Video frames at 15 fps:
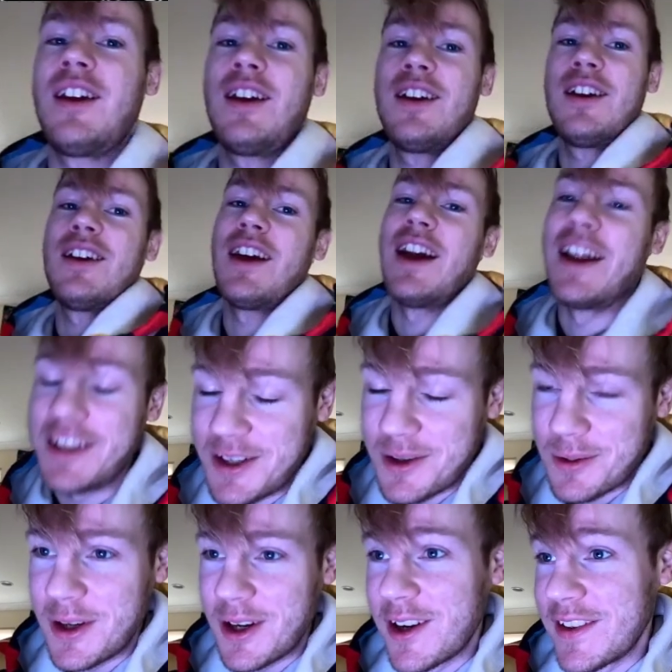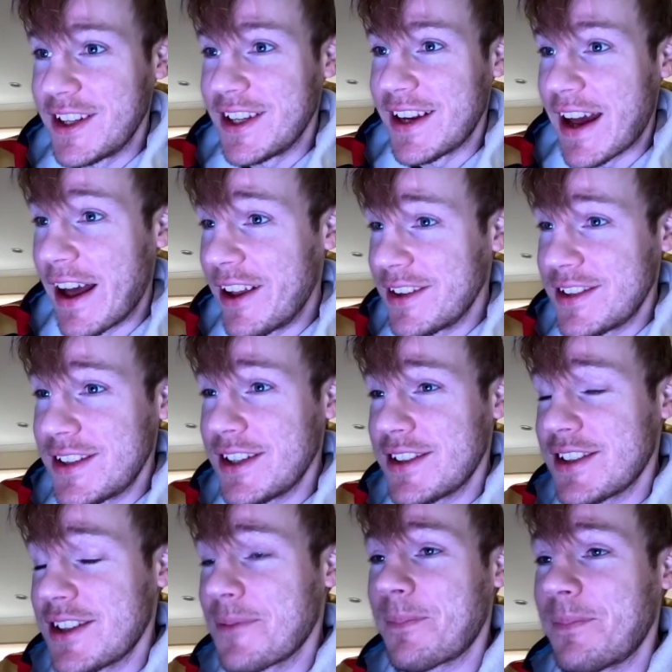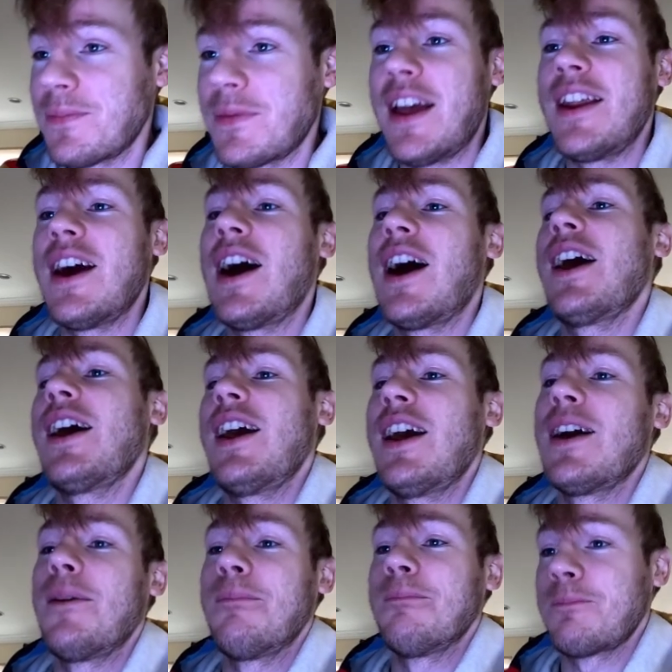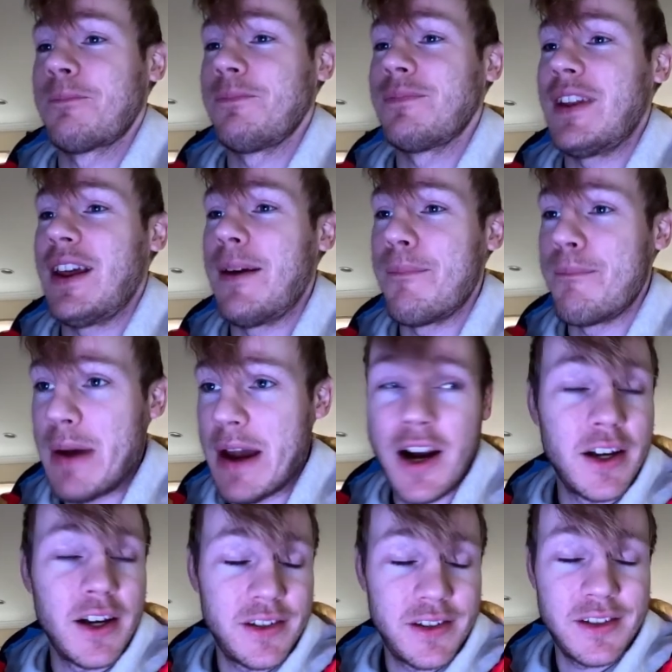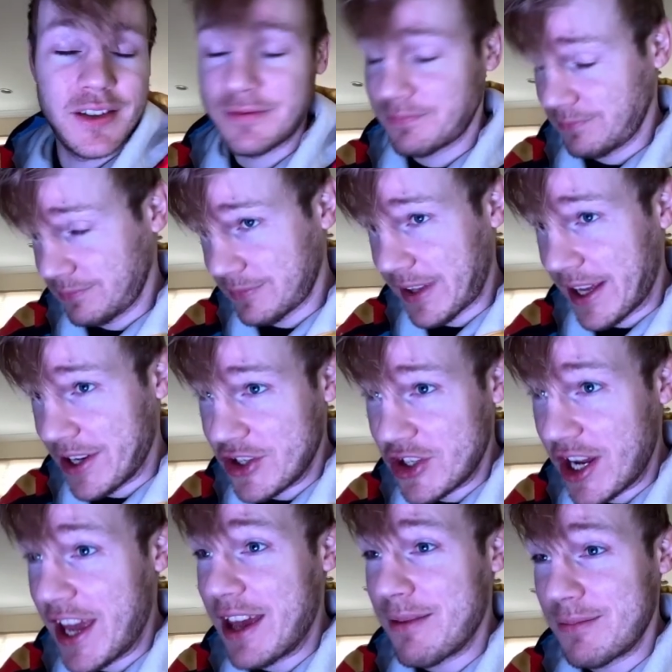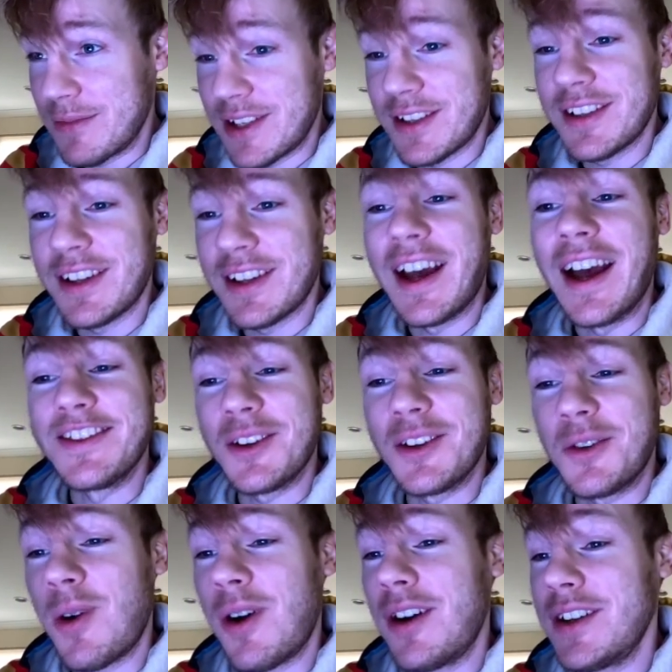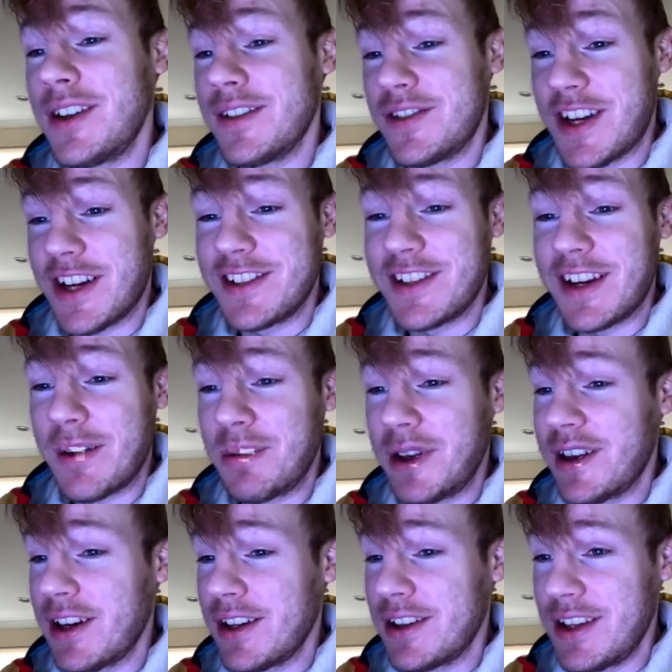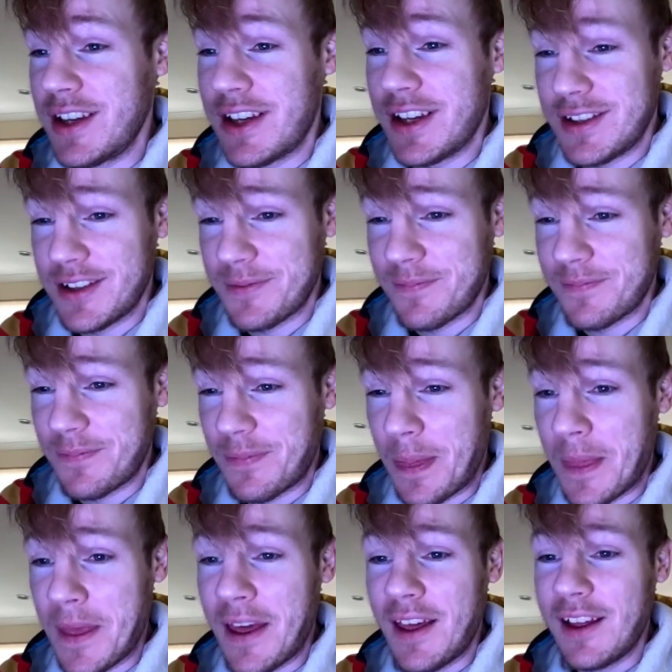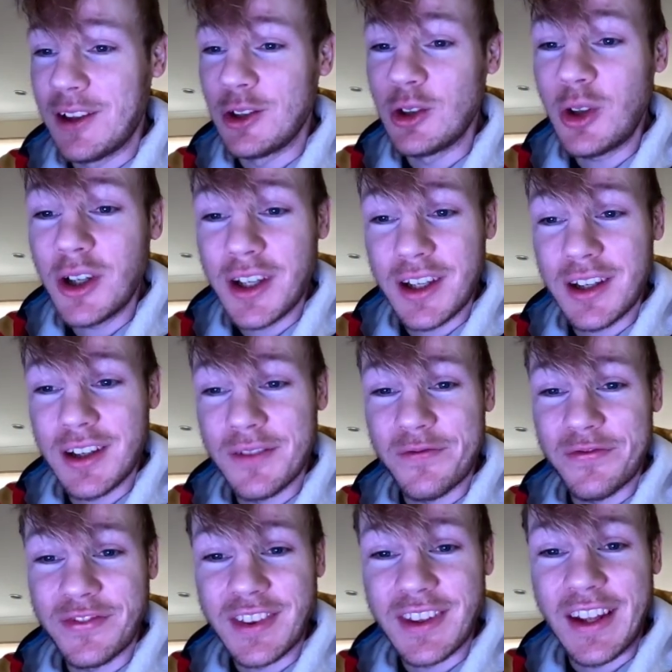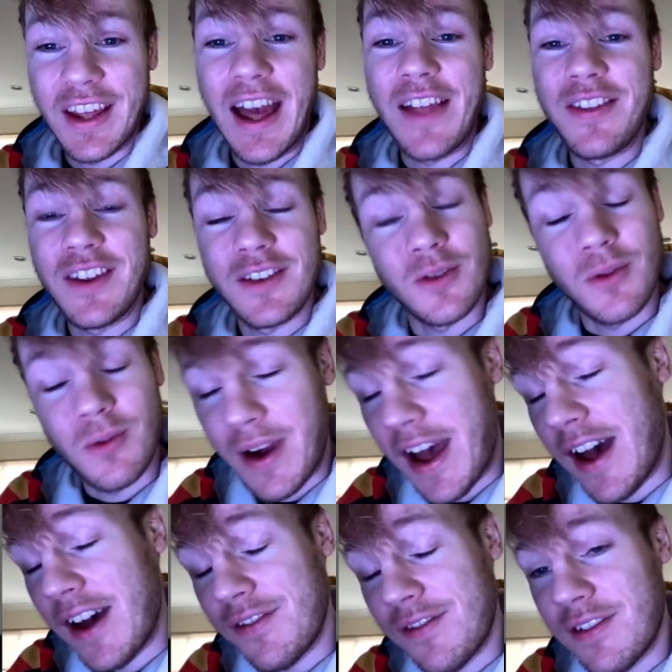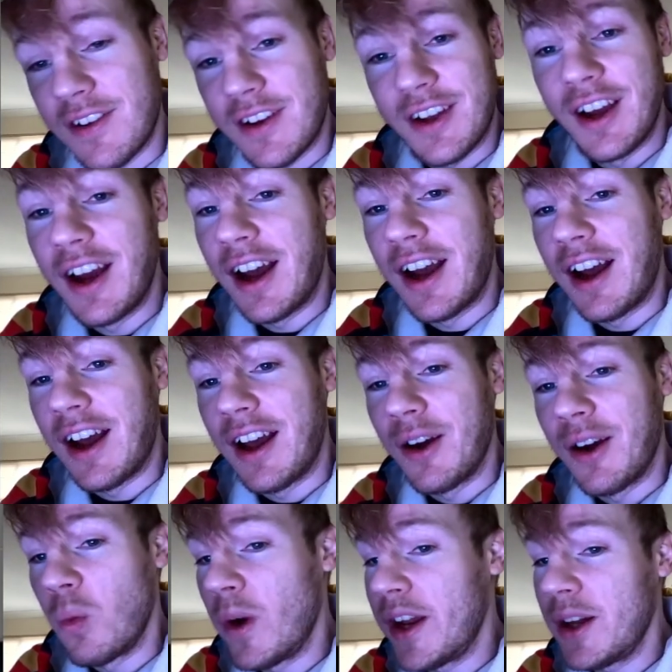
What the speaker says: And here we are in the analysis, and I am embarrassed and ashamed at the quality of chess that I played there at the end. Look at this graph. Winning.